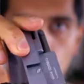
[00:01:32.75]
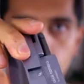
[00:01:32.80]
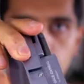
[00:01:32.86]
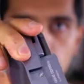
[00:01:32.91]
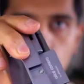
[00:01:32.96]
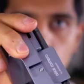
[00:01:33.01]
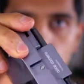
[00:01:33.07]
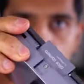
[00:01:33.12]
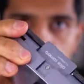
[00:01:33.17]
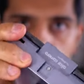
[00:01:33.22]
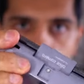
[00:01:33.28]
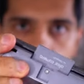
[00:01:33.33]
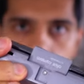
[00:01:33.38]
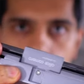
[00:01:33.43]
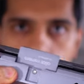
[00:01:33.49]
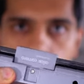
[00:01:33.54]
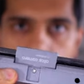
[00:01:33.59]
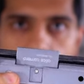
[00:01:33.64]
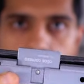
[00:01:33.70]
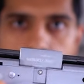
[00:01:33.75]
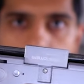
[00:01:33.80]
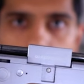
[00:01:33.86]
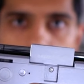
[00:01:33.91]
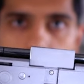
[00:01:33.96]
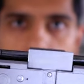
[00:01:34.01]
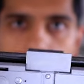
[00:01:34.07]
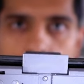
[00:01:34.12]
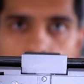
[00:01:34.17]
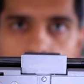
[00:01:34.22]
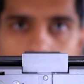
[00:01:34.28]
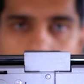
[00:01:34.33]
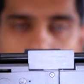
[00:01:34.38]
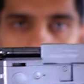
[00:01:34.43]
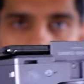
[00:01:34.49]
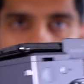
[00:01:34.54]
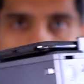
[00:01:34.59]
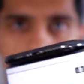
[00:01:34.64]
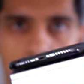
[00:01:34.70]
optical system on the
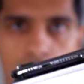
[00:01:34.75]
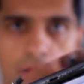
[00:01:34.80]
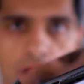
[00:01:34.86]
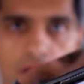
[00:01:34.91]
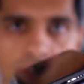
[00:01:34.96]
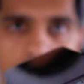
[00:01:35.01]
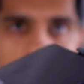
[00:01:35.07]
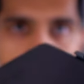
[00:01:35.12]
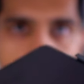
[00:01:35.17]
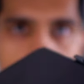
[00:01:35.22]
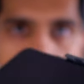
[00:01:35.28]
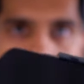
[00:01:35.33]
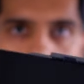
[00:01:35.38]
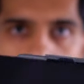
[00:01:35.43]
back of your smartphone.